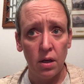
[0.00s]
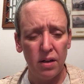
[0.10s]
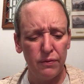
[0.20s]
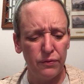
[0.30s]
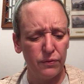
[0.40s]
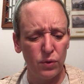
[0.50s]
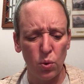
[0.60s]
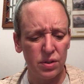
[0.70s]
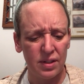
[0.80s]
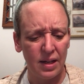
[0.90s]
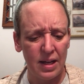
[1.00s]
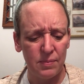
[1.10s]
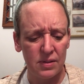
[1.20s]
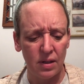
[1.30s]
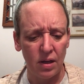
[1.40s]
Of course not,
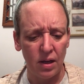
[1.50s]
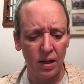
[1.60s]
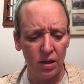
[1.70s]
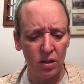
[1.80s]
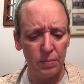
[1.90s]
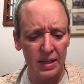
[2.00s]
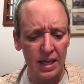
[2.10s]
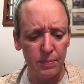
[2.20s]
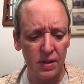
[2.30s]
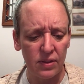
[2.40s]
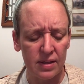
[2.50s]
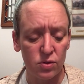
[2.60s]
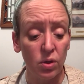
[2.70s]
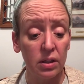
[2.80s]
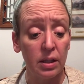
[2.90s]
Ames. I'll be keeping things
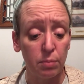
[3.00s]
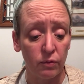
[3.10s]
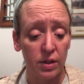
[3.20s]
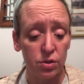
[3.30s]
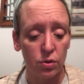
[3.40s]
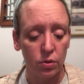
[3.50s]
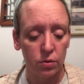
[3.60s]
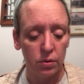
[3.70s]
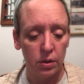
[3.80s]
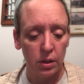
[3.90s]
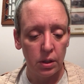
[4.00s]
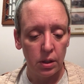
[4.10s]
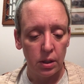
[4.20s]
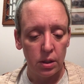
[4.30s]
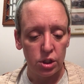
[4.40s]
strictly professional.
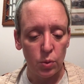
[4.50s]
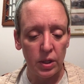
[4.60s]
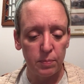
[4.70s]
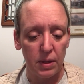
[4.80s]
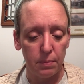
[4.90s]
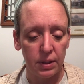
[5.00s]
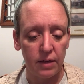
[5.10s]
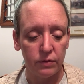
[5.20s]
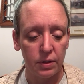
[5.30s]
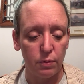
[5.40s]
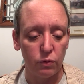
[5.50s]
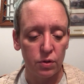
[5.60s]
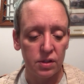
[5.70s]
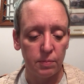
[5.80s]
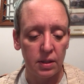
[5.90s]
She winked playfully
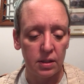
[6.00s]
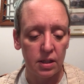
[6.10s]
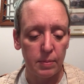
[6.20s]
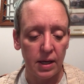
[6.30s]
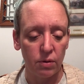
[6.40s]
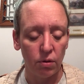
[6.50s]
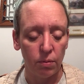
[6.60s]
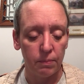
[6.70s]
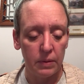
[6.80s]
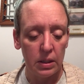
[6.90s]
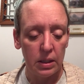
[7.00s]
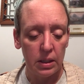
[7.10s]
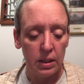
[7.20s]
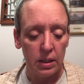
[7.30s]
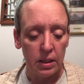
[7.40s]
before slipping into the back room.
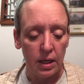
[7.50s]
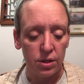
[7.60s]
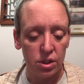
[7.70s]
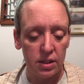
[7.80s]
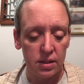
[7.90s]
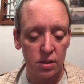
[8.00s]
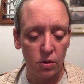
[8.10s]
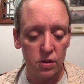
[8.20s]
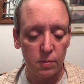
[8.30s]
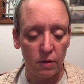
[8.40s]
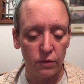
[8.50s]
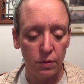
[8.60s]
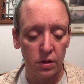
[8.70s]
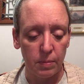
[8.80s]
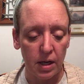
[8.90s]
As she did so, the
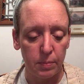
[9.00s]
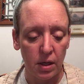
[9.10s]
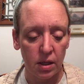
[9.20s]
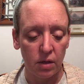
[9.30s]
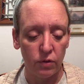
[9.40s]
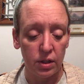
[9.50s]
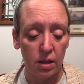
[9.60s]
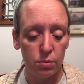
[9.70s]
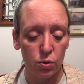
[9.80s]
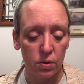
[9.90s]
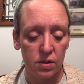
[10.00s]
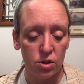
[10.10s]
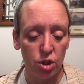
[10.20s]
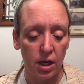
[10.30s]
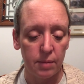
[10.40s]
smartphone in the back pocket of her denim shorts
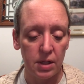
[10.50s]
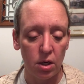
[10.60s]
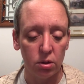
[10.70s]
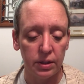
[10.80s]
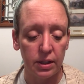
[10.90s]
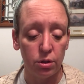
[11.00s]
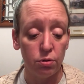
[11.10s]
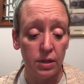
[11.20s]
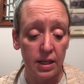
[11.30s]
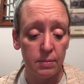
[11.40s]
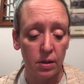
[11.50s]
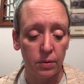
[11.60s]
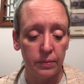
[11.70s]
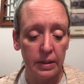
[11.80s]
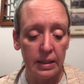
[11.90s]
chimed, heralding a new
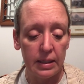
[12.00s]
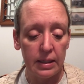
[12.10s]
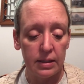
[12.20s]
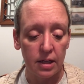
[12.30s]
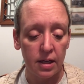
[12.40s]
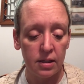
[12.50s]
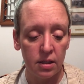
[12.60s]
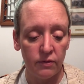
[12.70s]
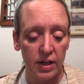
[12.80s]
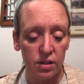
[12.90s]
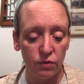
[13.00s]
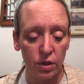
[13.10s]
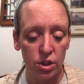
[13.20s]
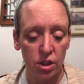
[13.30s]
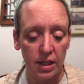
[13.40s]
email. Tagging the device
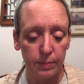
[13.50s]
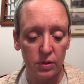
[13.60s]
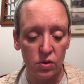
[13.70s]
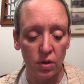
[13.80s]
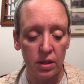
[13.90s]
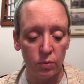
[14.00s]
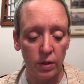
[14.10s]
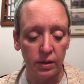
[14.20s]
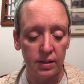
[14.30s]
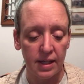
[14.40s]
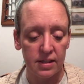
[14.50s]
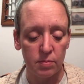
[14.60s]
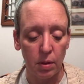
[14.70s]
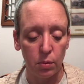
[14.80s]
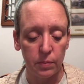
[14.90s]
free, she tapped the screen and read the
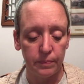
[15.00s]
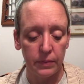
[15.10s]
text bubble.